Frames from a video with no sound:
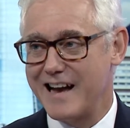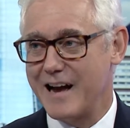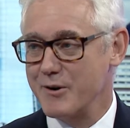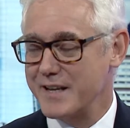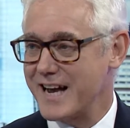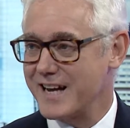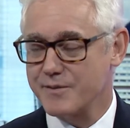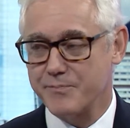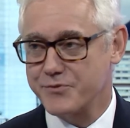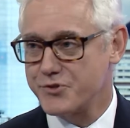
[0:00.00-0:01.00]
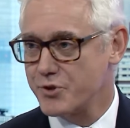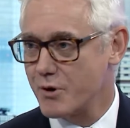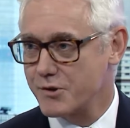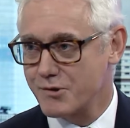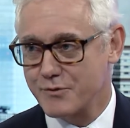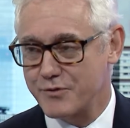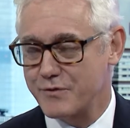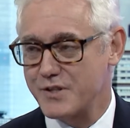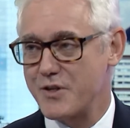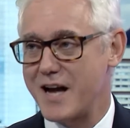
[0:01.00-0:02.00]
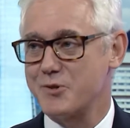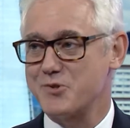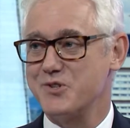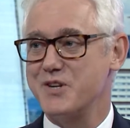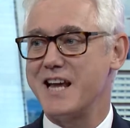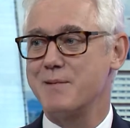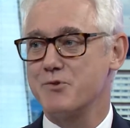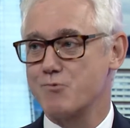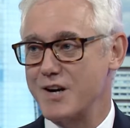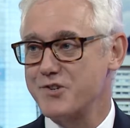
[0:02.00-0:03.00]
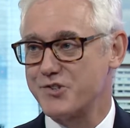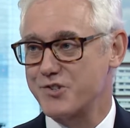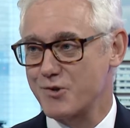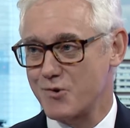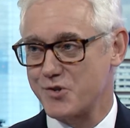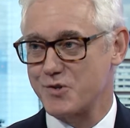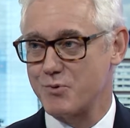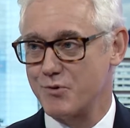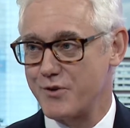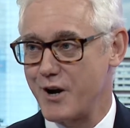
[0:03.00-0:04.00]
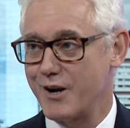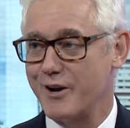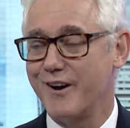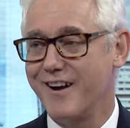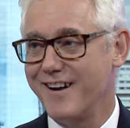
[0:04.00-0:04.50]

only had 250,000 names registered across the portfolio,